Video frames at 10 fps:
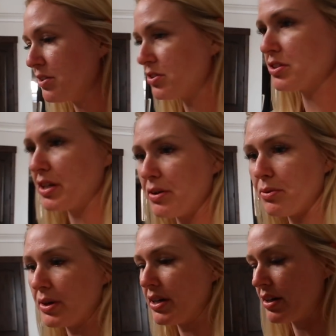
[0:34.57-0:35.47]
Usually
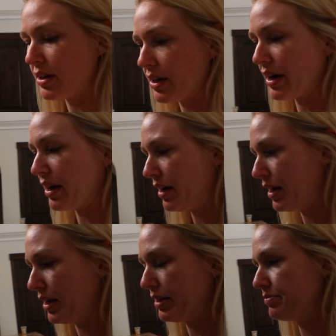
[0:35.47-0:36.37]
we're
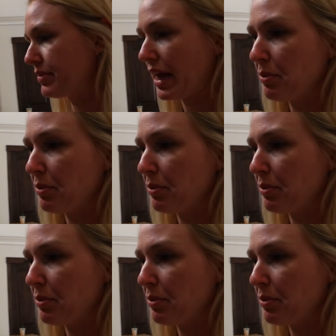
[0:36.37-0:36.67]
um,